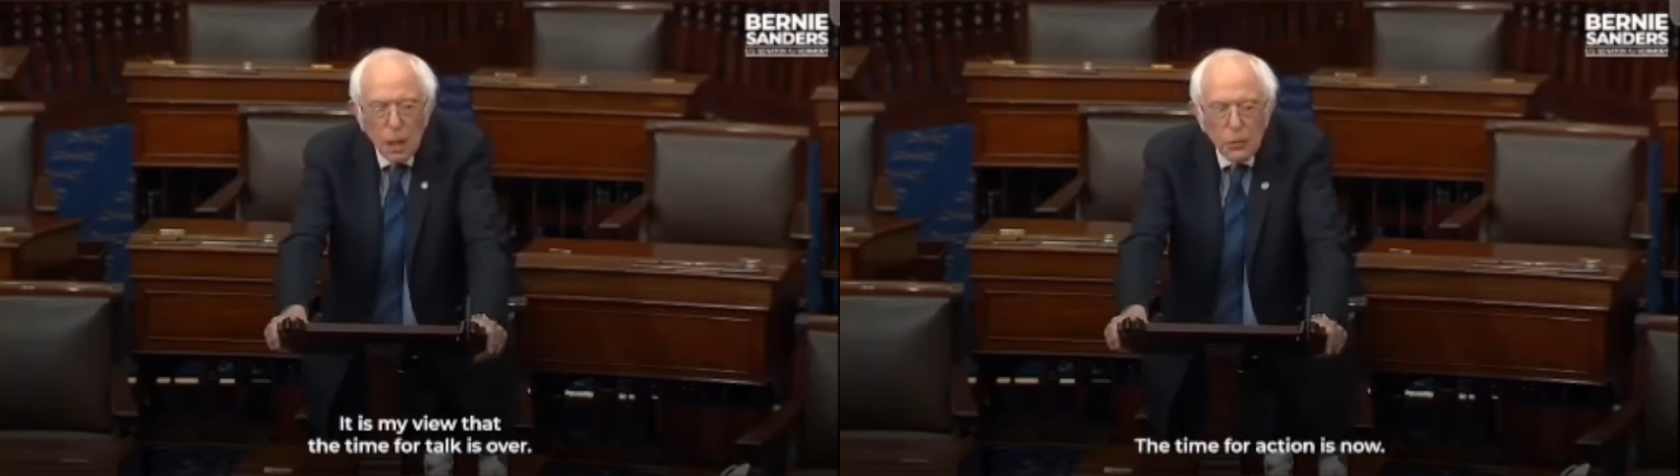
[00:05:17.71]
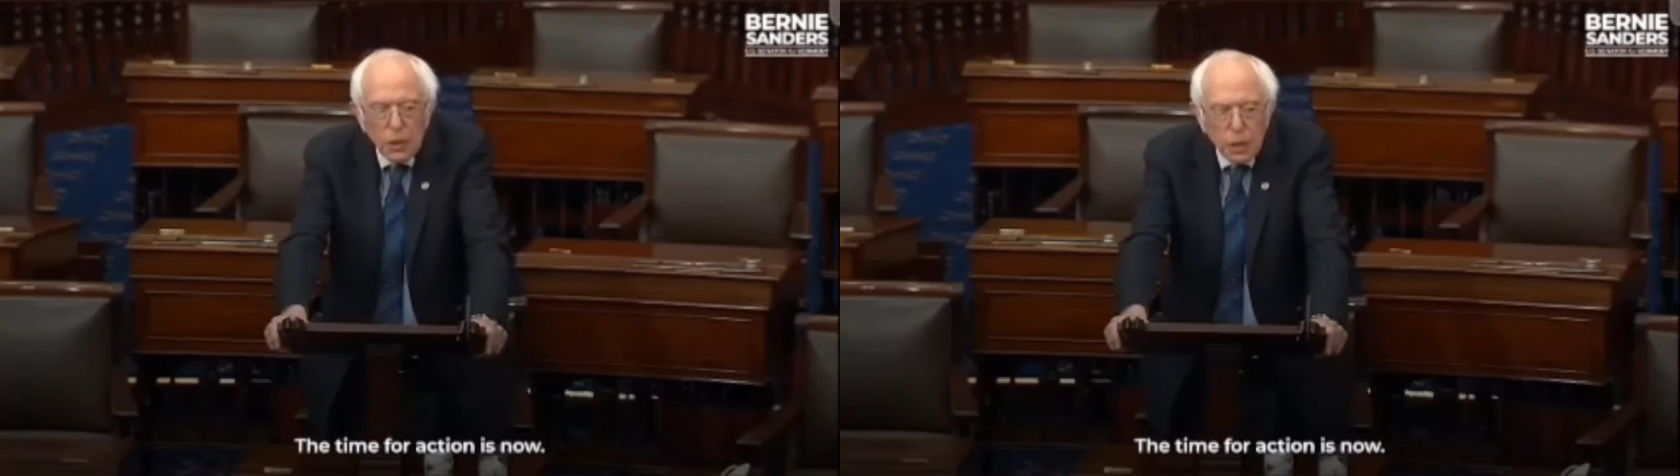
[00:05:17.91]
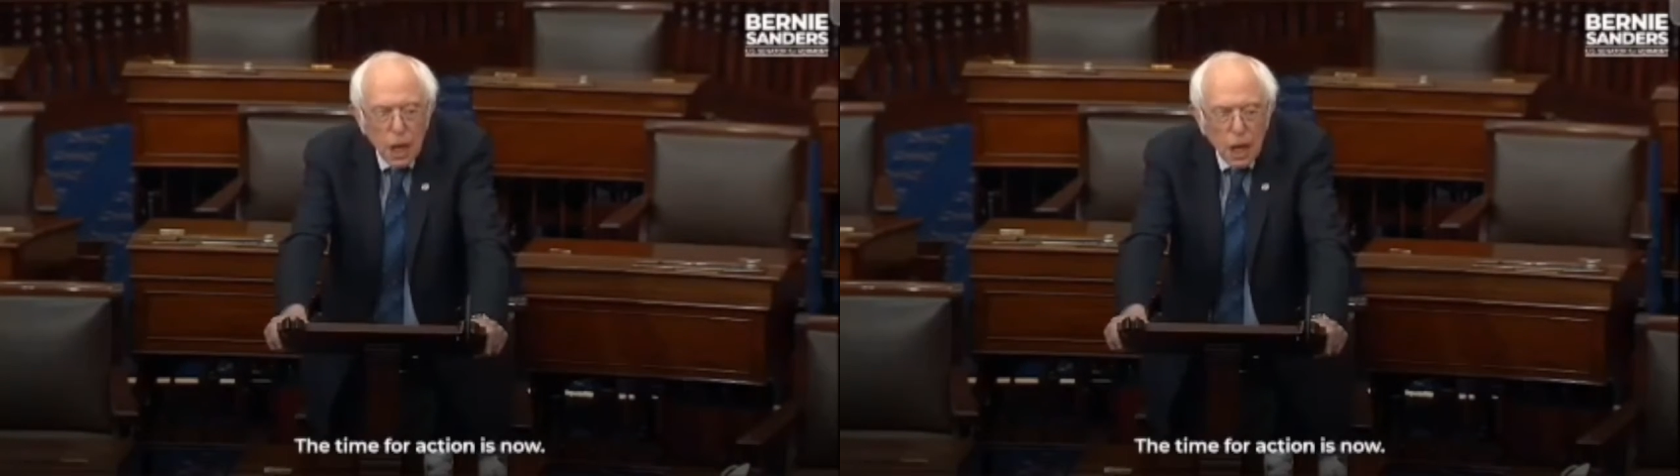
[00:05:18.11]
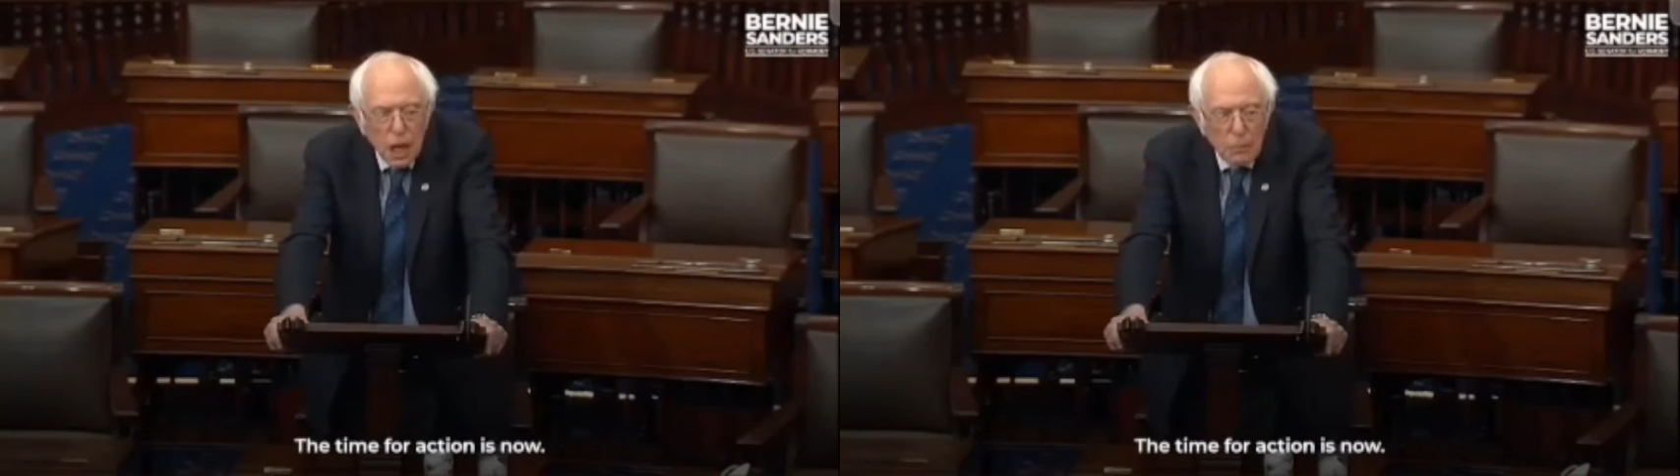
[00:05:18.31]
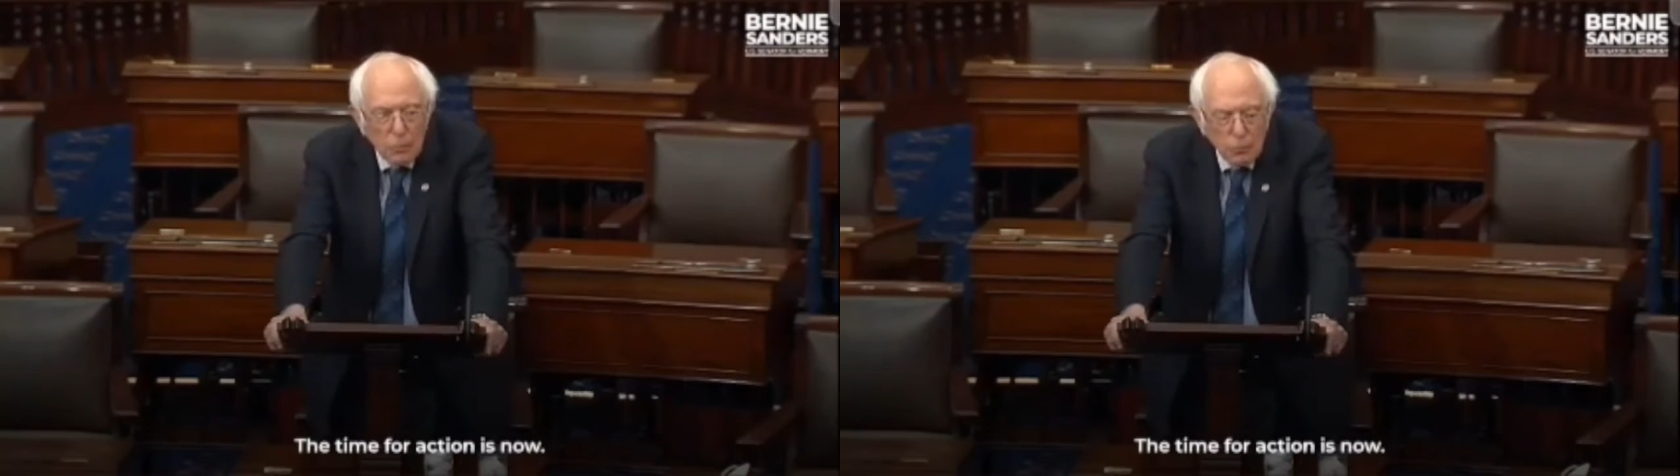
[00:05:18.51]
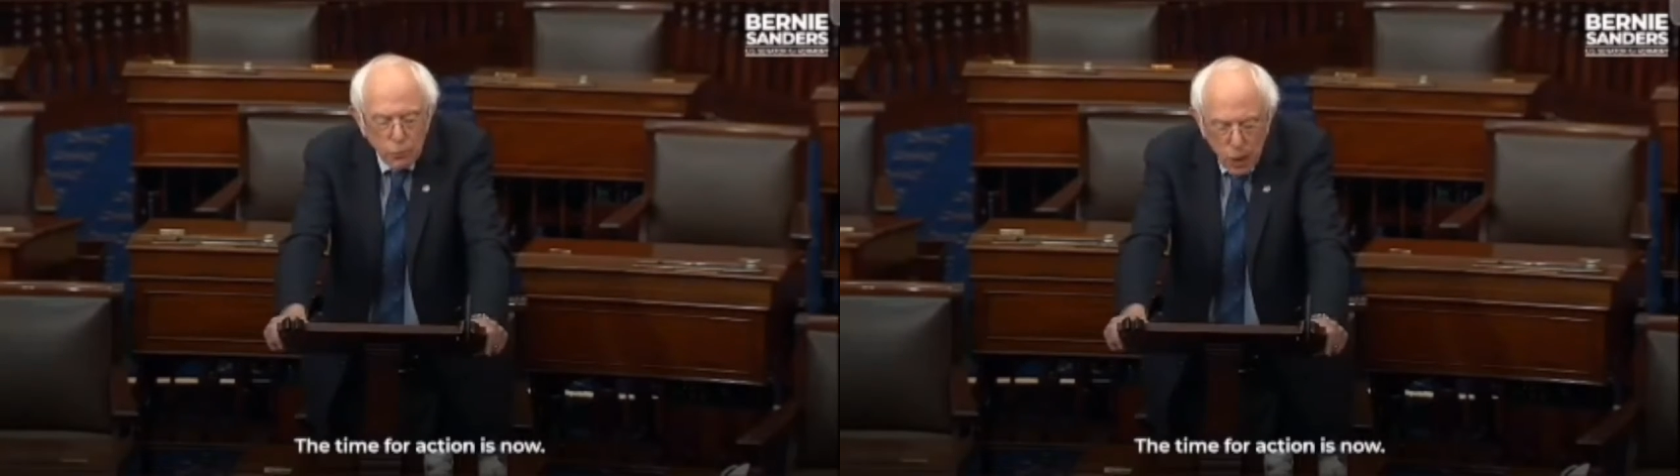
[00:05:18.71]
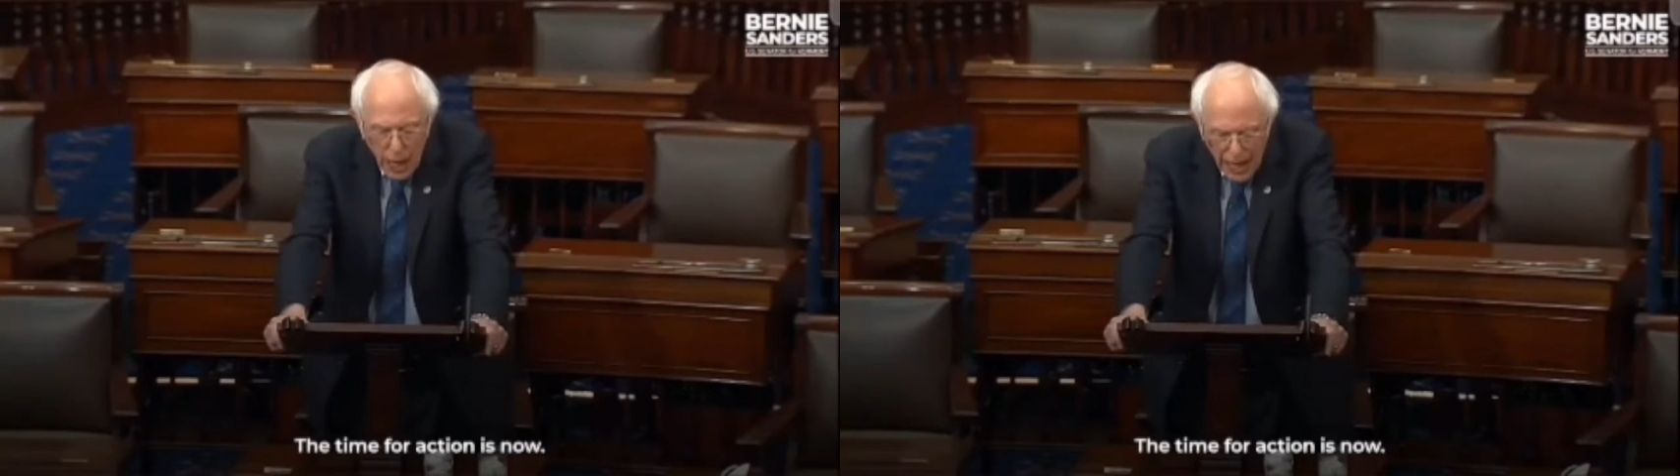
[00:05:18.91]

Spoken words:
The time for